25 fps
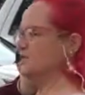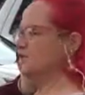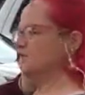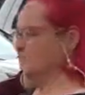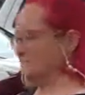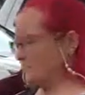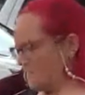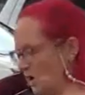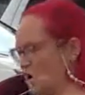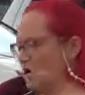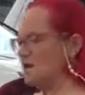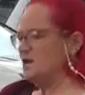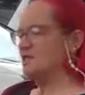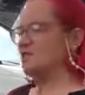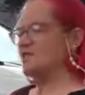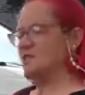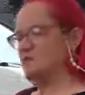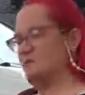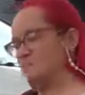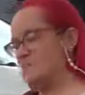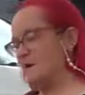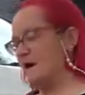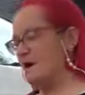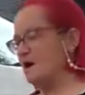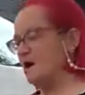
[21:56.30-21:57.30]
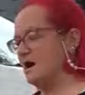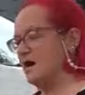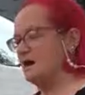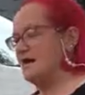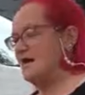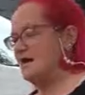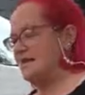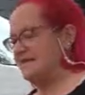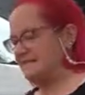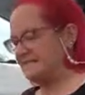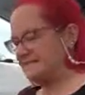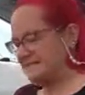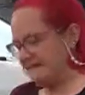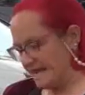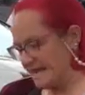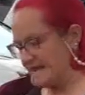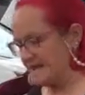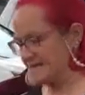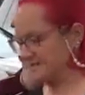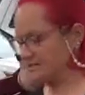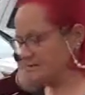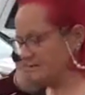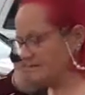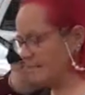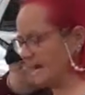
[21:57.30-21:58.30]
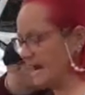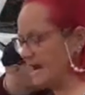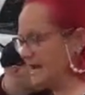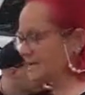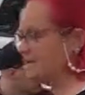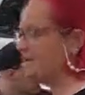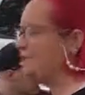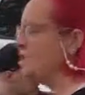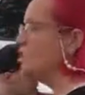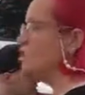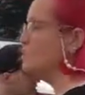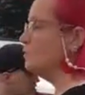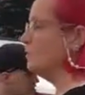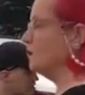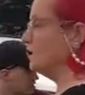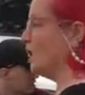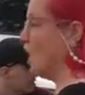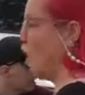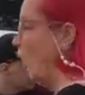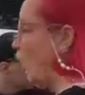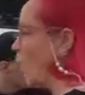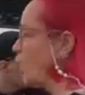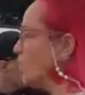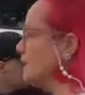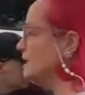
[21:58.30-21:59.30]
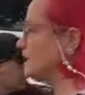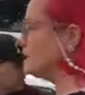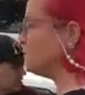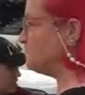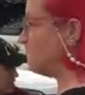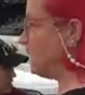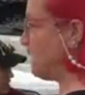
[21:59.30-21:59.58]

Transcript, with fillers: the fruit of the Spirit is this, okay? When the Holy